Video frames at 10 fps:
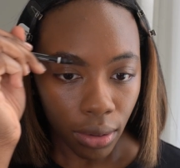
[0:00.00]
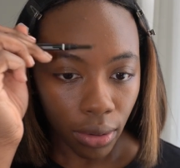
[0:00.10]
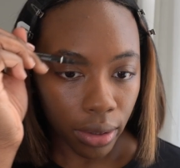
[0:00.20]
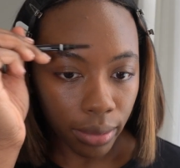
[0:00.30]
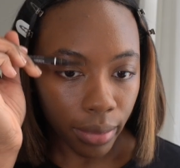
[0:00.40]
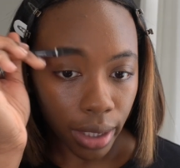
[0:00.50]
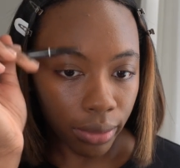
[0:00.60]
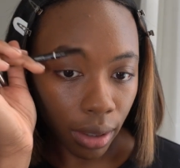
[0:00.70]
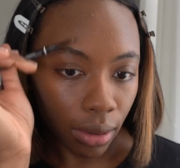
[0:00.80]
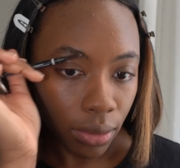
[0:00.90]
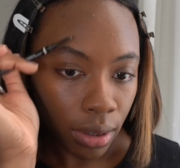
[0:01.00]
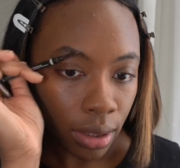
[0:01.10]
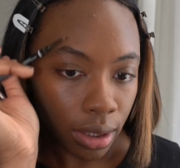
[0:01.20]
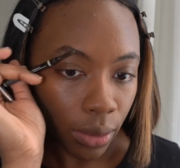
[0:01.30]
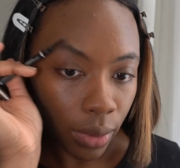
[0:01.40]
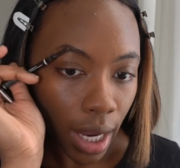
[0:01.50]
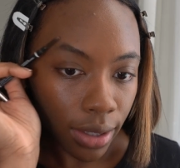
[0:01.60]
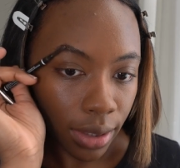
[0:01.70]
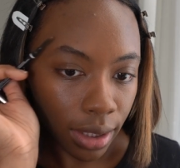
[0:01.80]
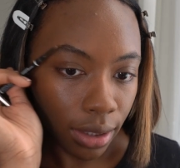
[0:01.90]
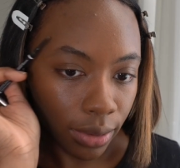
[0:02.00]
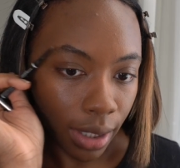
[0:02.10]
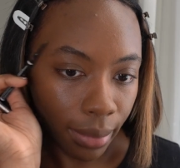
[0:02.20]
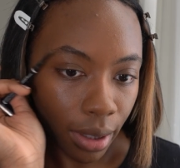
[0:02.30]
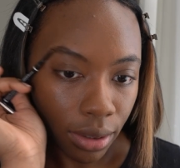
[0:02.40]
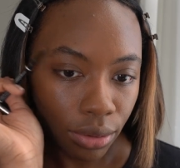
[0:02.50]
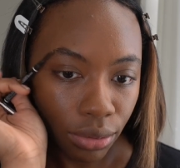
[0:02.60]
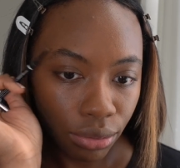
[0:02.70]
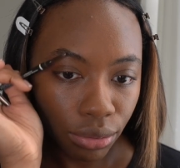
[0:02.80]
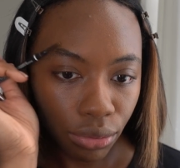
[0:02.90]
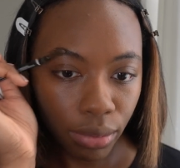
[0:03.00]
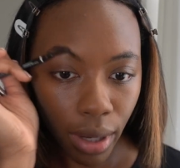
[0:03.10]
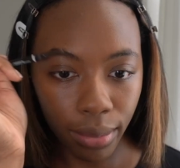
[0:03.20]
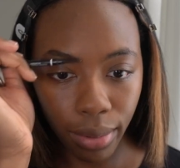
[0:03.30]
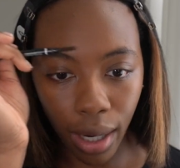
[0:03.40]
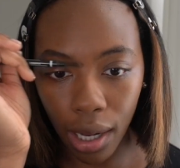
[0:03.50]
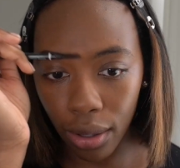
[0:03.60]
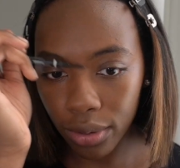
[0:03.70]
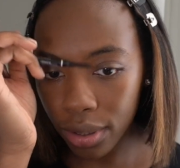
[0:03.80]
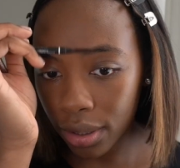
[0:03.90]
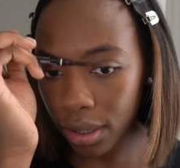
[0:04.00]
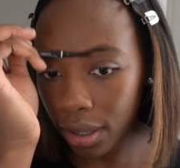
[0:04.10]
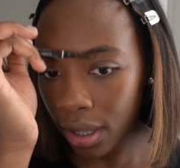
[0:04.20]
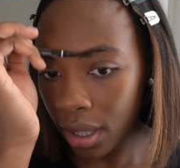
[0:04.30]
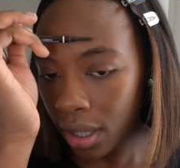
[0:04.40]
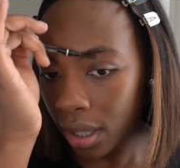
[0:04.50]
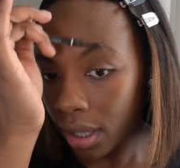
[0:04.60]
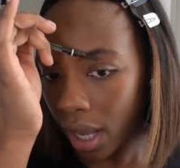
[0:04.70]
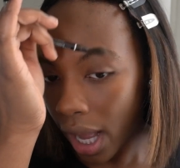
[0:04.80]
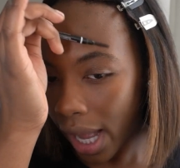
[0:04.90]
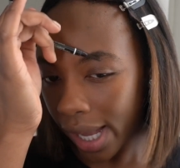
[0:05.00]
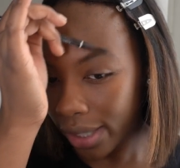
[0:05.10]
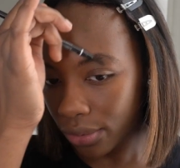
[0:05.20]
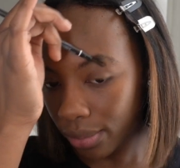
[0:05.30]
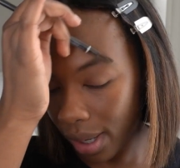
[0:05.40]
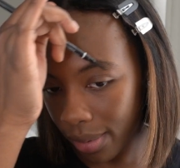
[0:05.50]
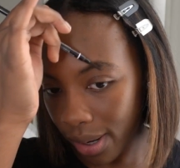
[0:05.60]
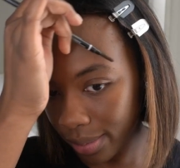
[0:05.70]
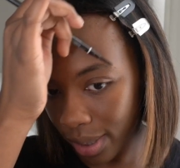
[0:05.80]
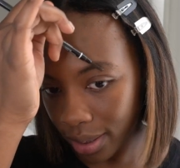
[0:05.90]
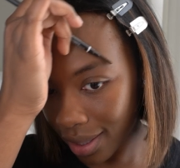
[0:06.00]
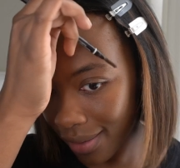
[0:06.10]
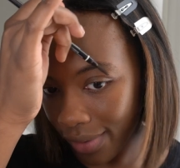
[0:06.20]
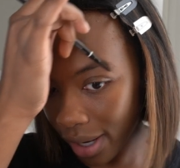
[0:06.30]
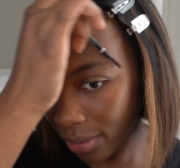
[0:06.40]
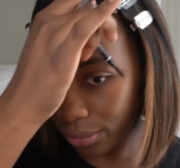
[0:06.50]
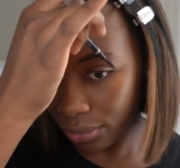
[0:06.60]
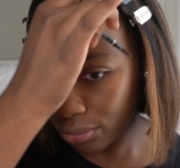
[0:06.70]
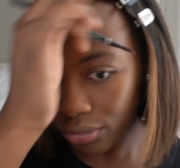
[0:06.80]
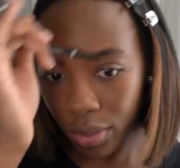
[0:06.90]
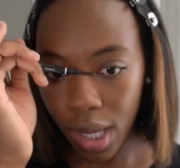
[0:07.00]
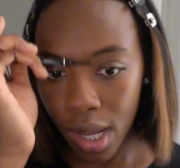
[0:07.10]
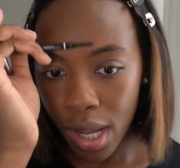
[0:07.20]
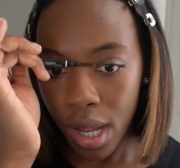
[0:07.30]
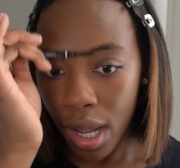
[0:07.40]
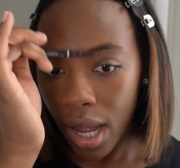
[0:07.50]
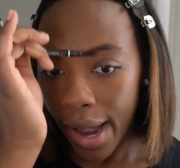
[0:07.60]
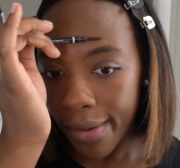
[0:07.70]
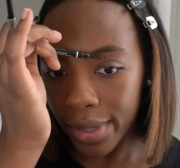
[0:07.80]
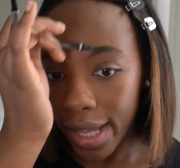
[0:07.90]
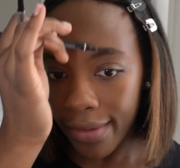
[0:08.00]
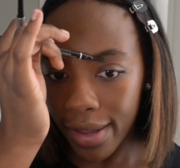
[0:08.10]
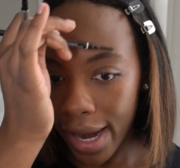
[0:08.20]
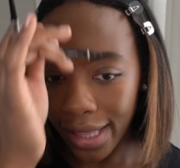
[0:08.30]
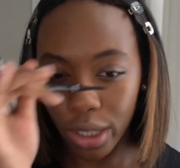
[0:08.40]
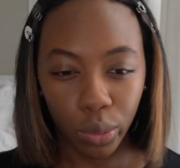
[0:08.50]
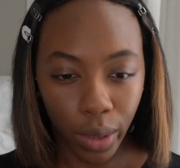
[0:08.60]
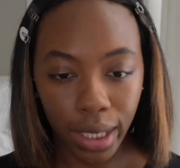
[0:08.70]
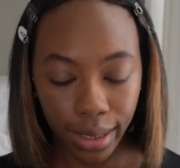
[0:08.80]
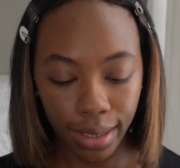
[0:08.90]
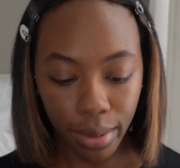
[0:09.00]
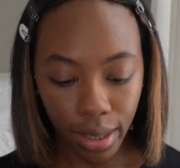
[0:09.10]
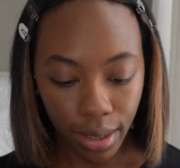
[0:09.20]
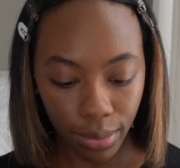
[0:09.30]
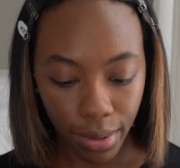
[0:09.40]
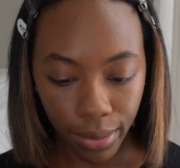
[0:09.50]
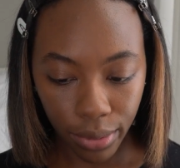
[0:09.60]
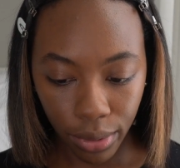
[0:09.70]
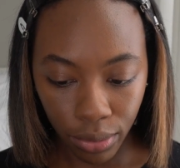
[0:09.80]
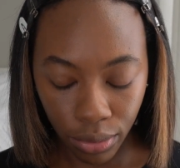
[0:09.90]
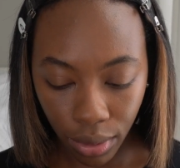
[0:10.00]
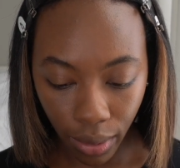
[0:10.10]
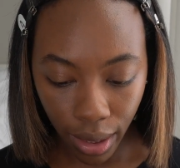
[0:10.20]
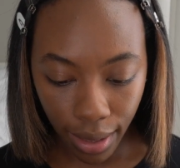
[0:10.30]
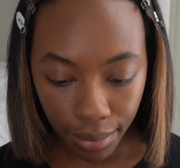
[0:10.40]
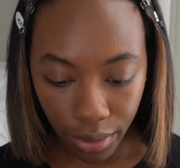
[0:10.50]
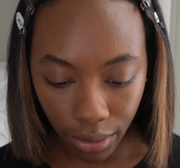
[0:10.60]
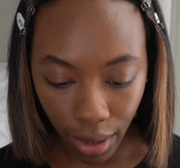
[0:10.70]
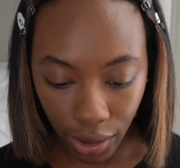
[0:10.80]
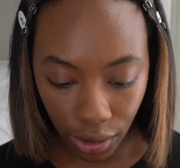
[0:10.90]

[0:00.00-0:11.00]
on the micro. So what I usually do is I brush through my brows. I do my brows myself. I really haven't had the greatest experience with people doing them, so I